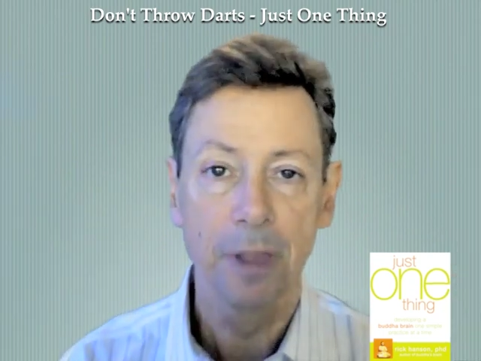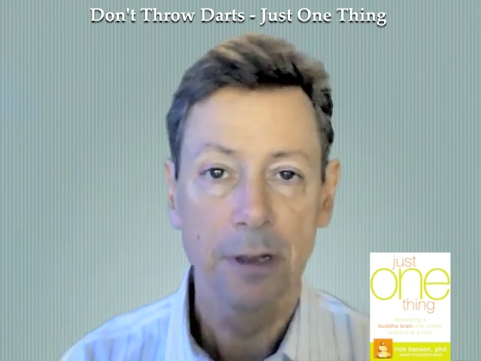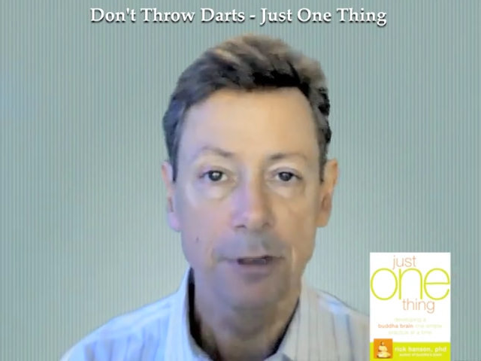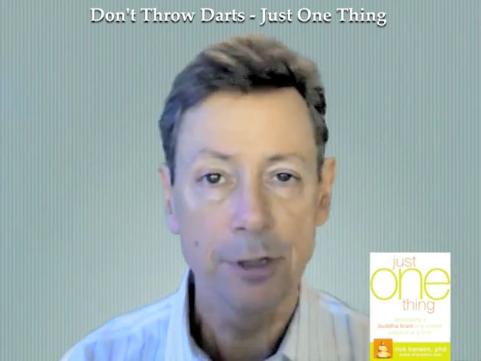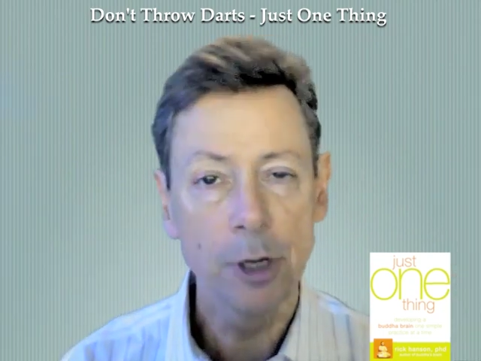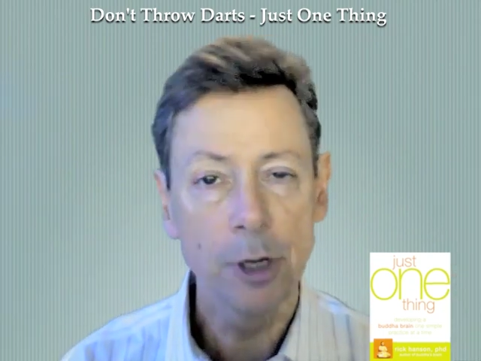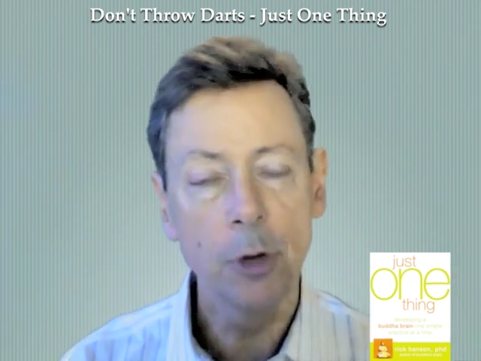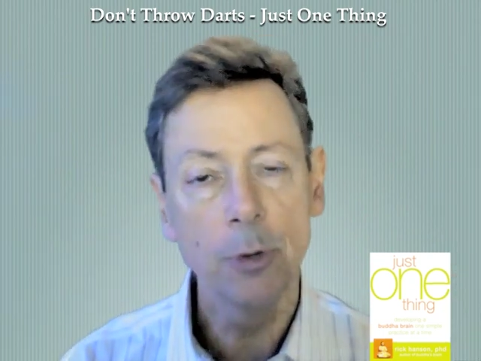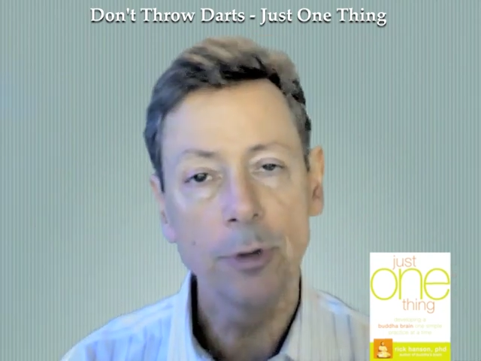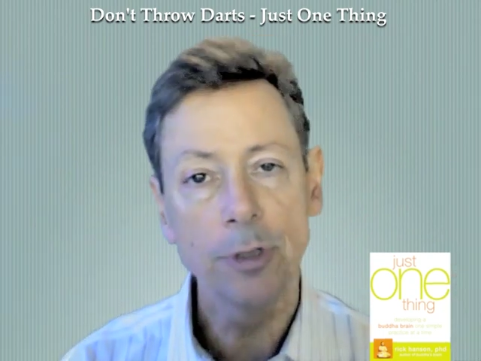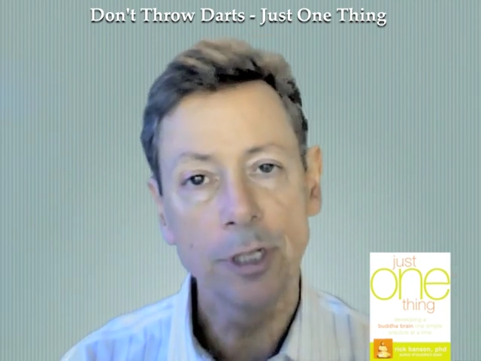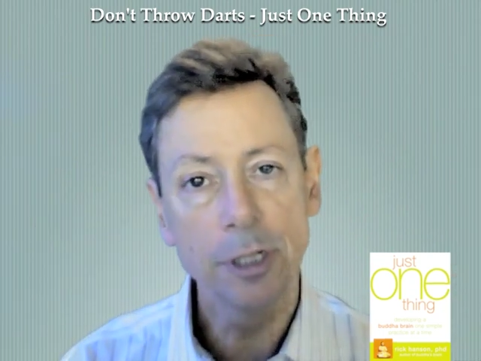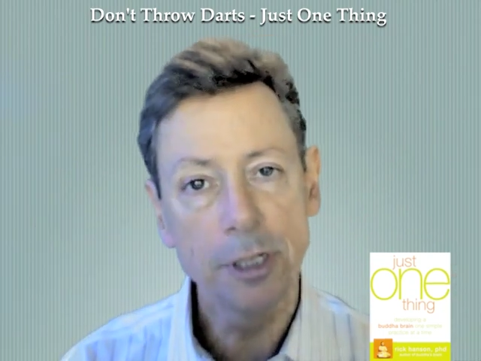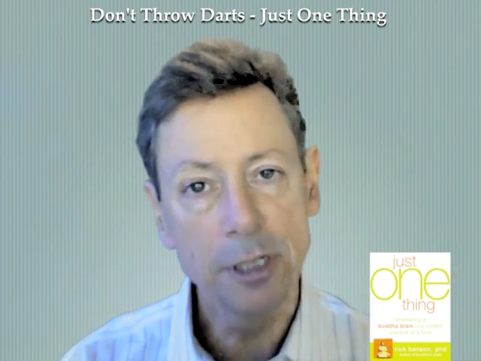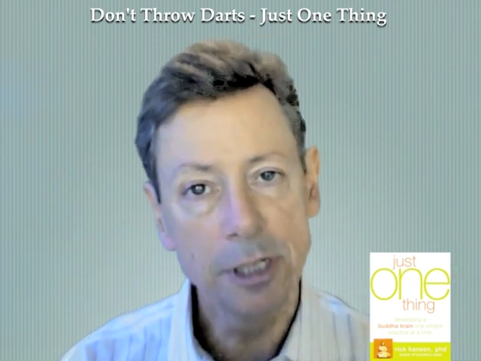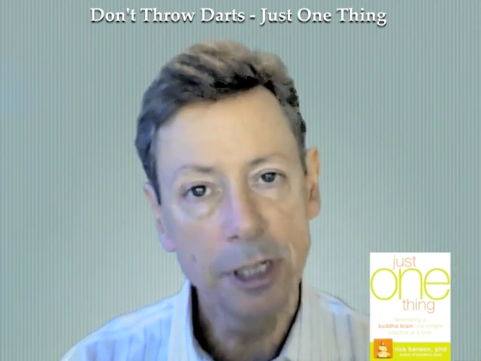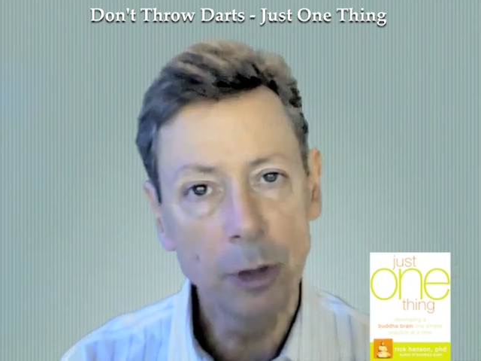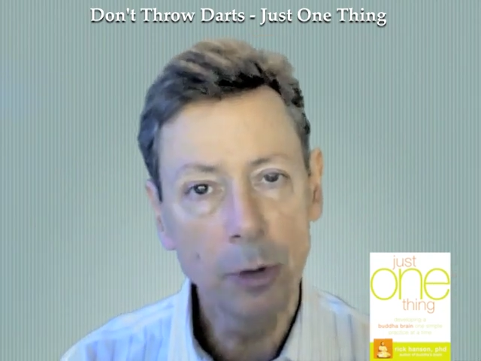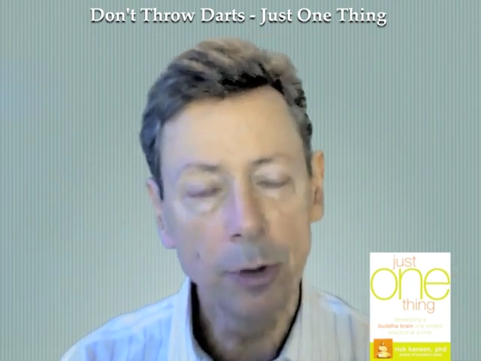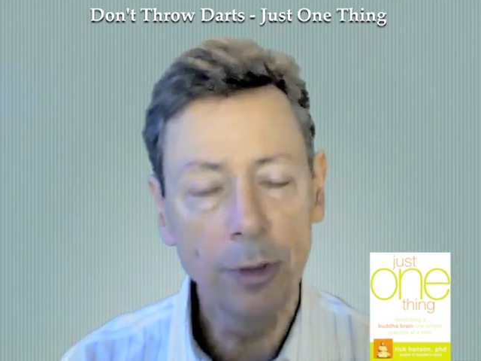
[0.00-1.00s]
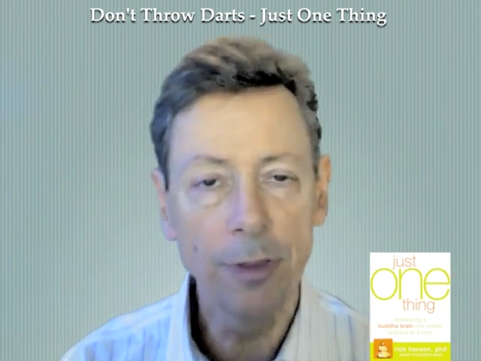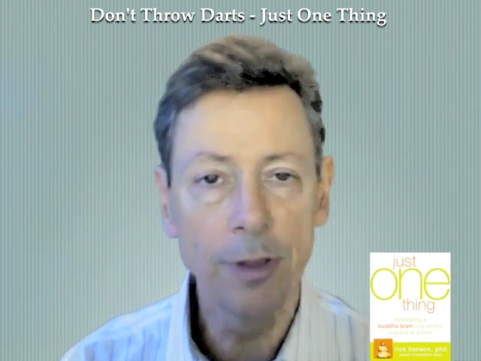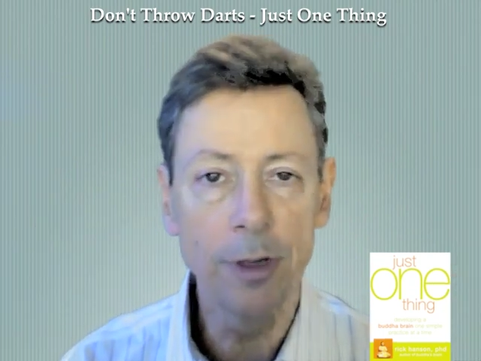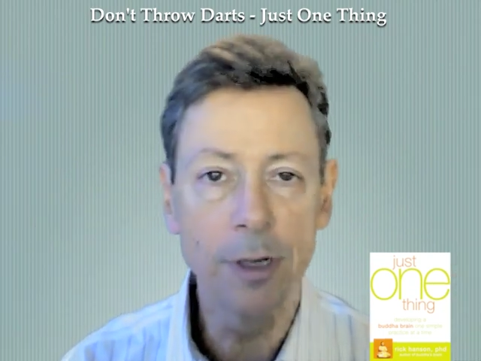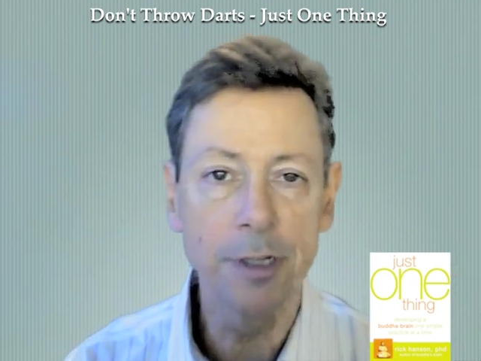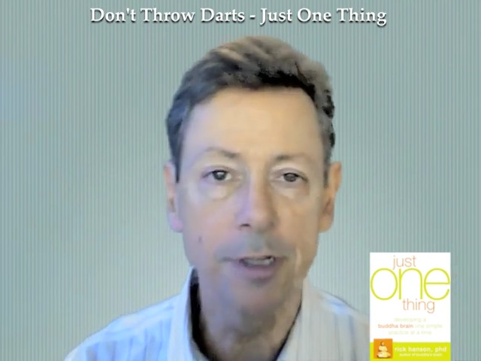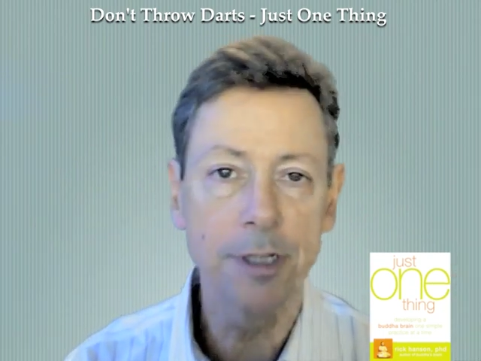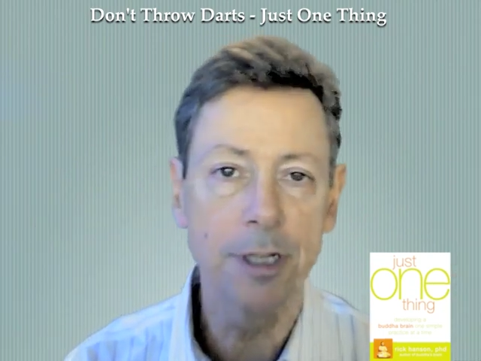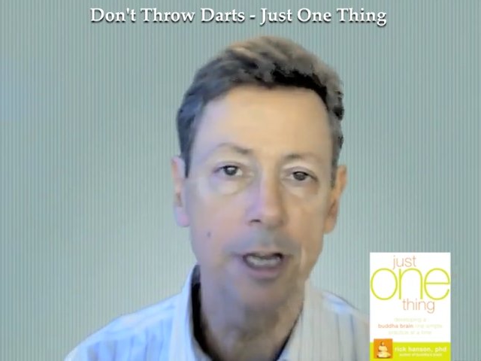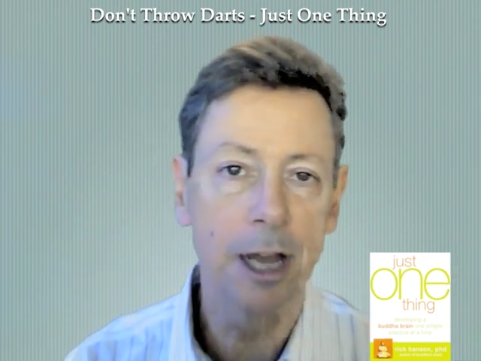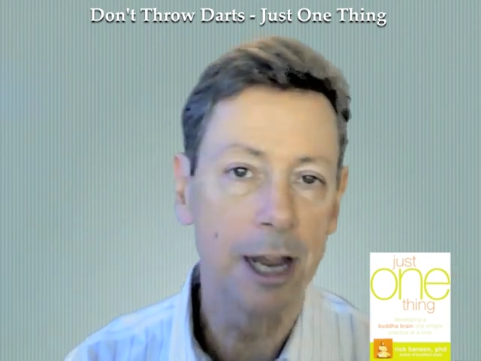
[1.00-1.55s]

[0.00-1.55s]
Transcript: So, to deal with this,